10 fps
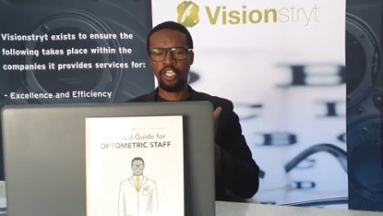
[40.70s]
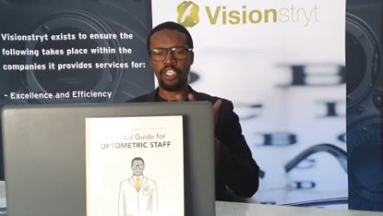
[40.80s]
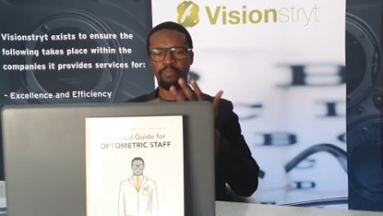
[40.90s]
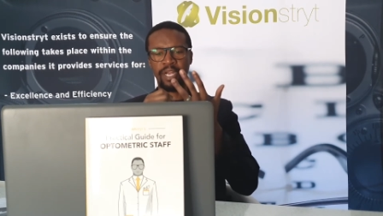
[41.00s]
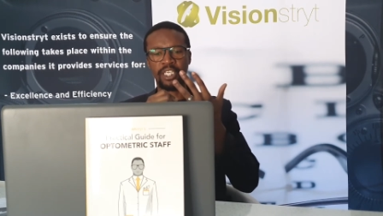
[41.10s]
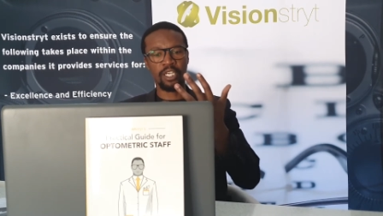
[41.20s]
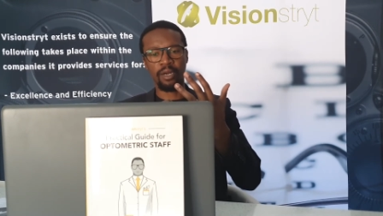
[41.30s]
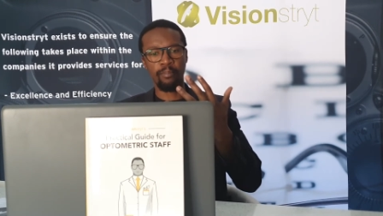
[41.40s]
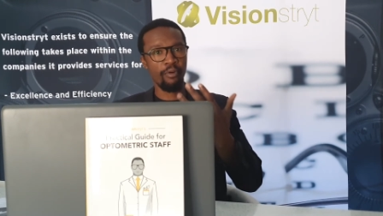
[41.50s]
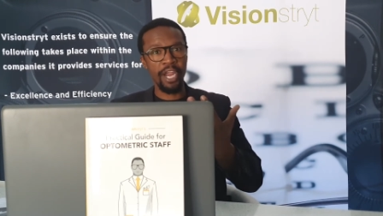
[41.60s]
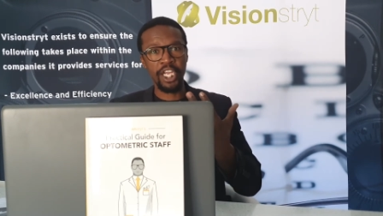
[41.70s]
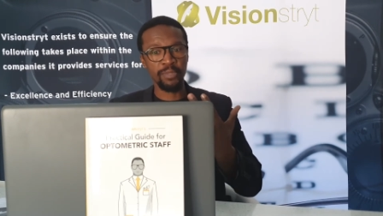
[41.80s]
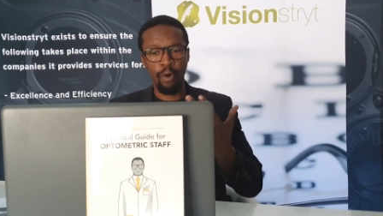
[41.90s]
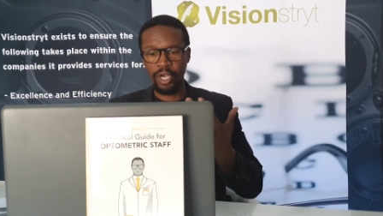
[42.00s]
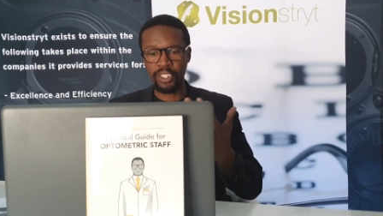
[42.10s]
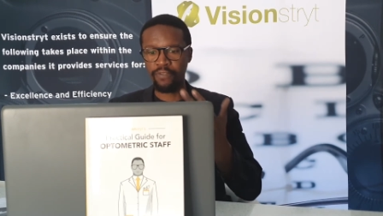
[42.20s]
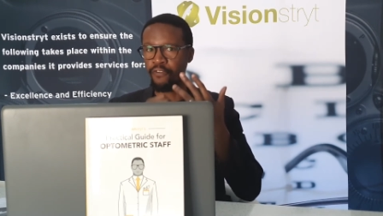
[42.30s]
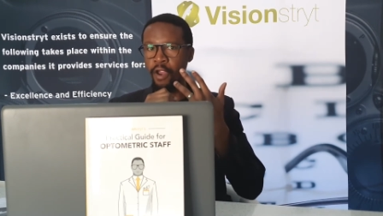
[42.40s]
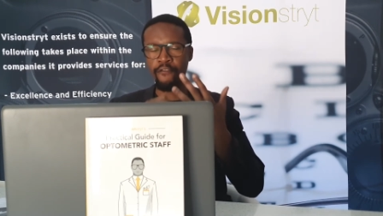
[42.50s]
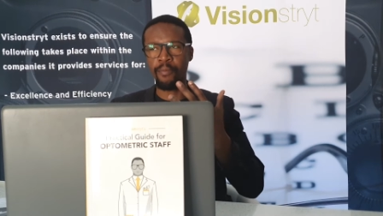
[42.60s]
Spectacle breakage policy,
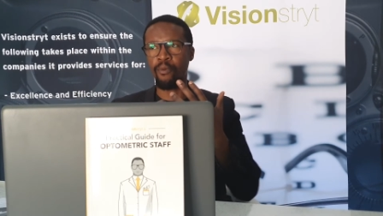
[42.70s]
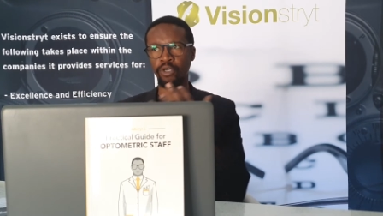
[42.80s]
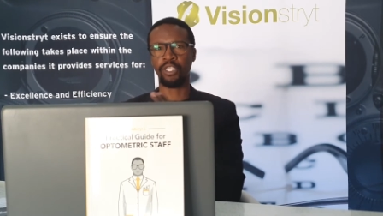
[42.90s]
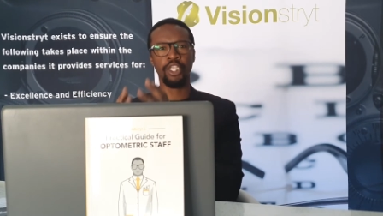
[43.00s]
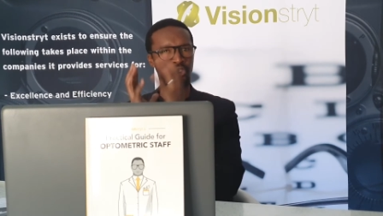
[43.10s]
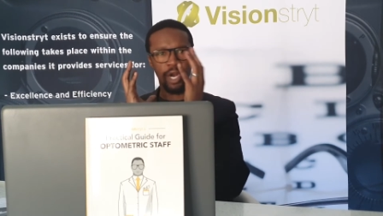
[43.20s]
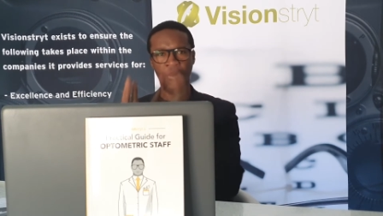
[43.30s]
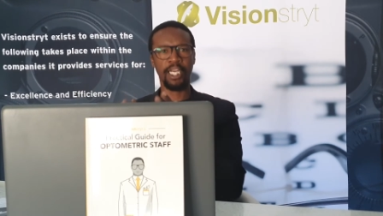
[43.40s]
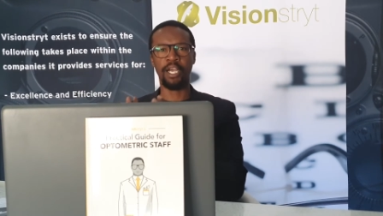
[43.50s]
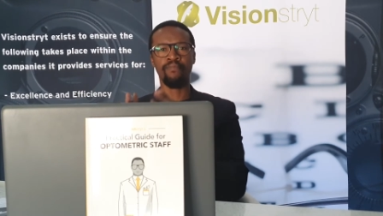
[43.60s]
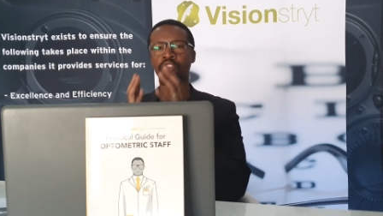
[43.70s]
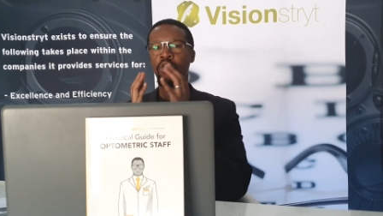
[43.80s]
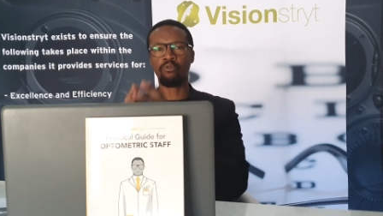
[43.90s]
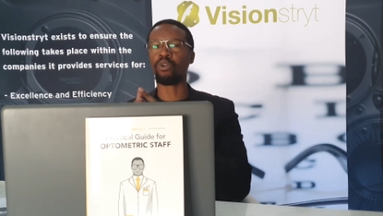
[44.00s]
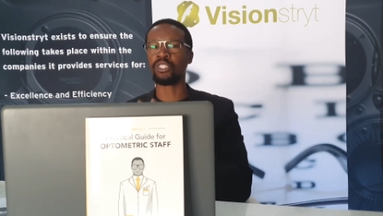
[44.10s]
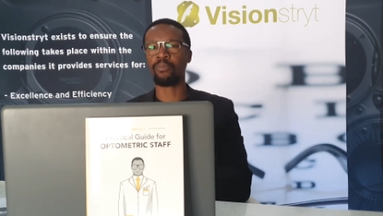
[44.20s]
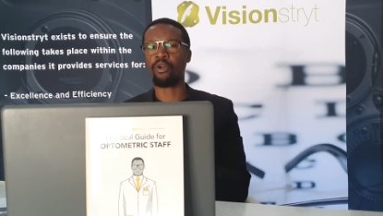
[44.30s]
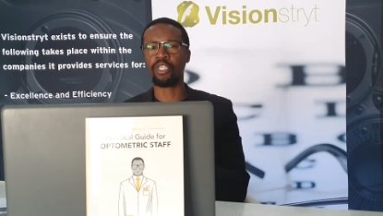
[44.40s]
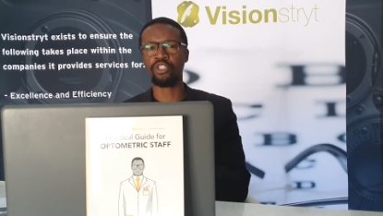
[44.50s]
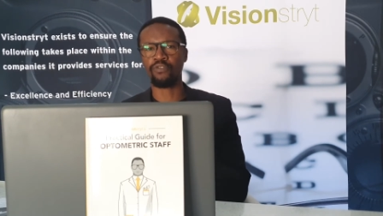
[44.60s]
very, very important that you're clear on what the
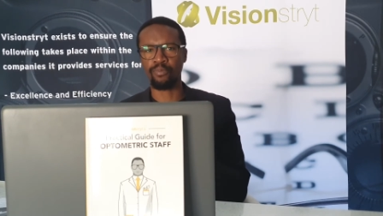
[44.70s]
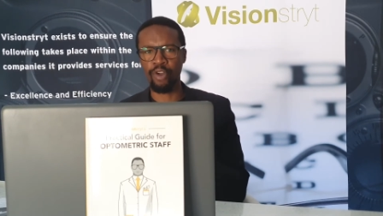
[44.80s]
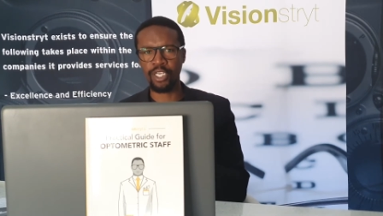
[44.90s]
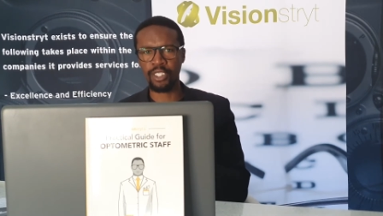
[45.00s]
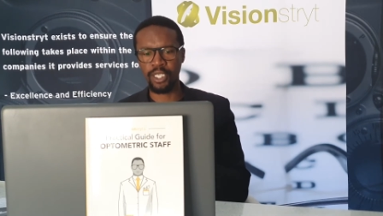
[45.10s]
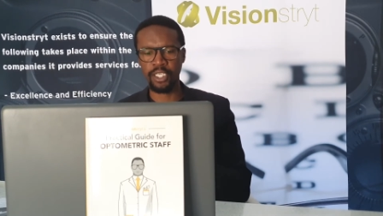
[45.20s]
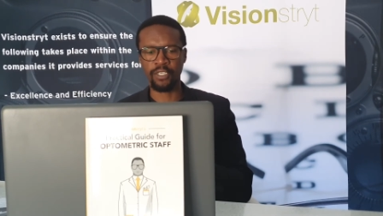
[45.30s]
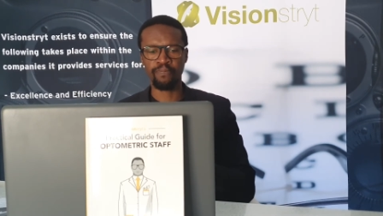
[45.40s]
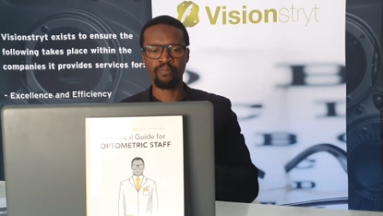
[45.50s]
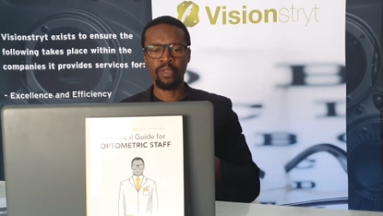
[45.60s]
policy of the practice is.